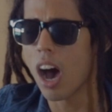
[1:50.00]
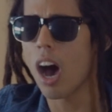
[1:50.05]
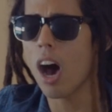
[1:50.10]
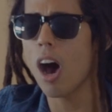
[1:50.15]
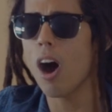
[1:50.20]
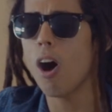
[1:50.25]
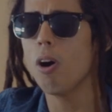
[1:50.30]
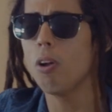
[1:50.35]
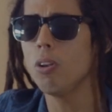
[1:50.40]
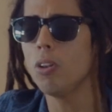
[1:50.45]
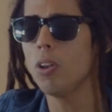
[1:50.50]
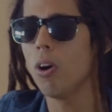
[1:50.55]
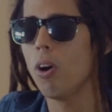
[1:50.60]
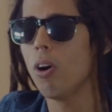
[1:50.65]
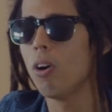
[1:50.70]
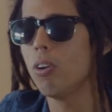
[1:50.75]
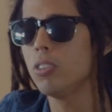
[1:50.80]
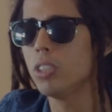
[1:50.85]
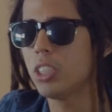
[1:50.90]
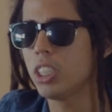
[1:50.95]
How
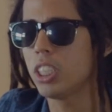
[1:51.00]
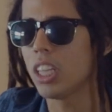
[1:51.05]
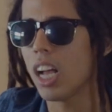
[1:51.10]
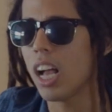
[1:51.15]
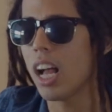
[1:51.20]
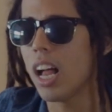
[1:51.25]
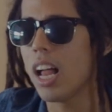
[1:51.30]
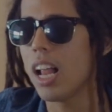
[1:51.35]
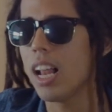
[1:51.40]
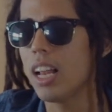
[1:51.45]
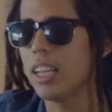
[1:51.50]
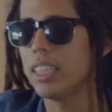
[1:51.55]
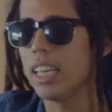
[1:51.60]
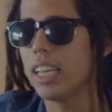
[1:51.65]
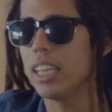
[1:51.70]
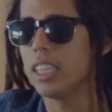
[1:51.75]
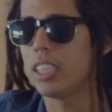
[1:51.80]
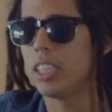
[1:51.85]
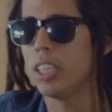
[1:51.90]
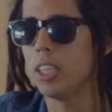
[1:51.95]
long shall
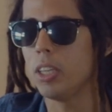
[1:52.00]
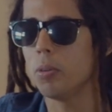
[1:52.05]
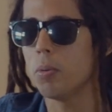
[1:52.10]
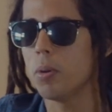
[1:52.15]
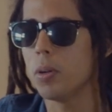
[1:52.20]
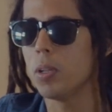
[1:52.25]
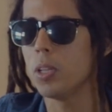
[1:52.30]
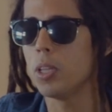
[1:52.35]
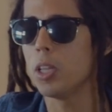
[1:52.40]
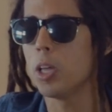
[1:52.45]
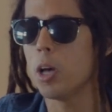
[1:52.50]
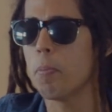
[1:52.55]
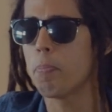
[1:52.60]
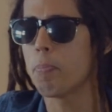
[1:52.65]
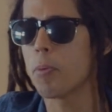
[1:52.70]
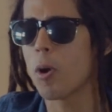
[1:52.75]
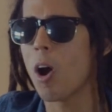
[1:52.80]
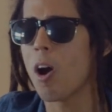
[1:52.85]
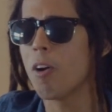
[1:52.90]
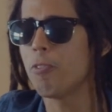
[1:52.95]
they kill
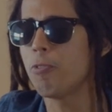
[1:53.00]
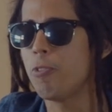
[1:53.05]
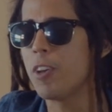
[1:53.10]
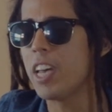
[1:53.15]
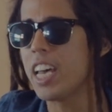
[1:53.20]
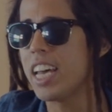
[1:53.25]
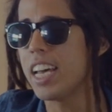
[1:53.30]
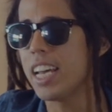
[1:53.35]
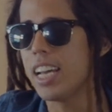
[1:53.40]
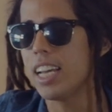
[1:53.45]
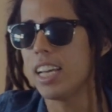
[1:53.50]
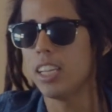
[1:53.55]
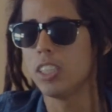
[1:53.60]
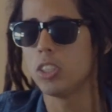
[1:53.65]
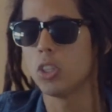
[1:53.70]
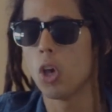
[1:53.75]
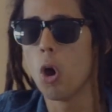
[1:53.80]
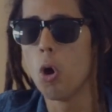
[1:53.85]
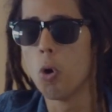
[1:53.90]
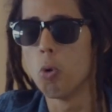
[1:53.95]
the
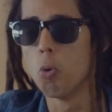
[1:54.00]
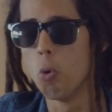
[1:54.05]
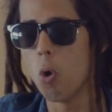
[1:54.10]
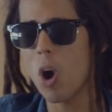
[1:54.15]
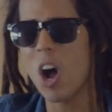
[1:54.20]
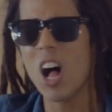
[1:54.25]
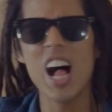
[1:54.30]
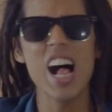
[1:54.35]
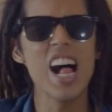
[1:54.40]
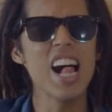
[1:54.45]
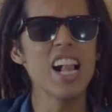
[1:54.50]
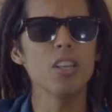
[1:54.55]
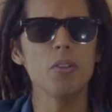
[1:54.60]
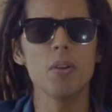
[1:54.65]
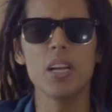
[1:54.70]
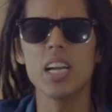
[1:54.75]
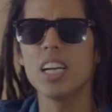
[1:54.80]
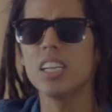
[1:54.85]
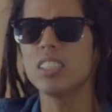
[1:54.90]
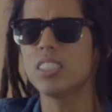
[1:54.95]
prophet
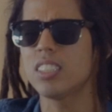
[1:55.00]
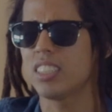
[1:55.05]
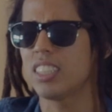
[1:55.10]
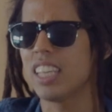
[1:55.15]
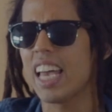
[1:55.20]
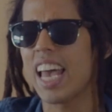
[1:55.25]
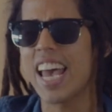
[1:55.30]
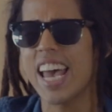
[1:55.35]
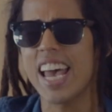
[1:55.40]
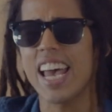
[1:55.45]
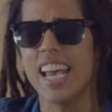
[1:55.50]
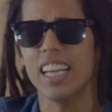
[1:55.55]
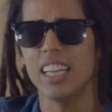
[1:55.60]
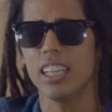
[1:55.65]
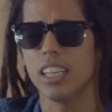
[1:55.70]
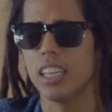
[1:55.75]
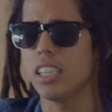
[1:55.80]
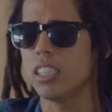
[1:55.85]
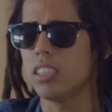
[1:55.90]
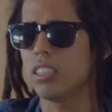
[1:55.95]
while we
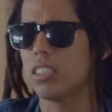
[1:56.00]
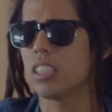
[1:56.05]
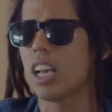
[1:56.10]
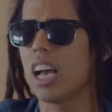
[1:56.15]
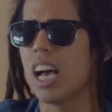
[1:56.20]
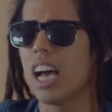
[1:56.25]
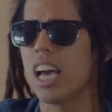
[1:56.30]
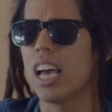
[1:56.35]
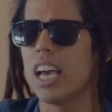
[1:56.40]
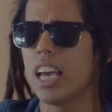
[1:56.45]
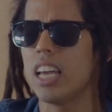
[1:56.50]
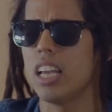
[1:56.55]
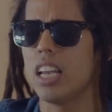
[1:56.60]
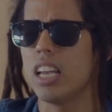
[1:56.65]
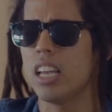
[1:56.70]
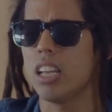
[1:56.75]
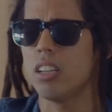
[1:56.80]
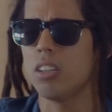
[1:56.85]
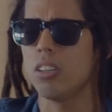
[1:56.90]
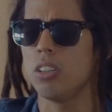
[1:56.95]
stay inside
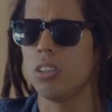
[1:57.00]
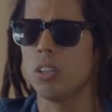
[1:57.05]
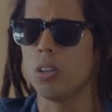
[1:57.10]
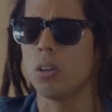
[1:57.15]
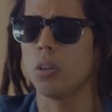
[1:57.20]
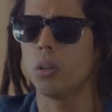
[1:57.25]
and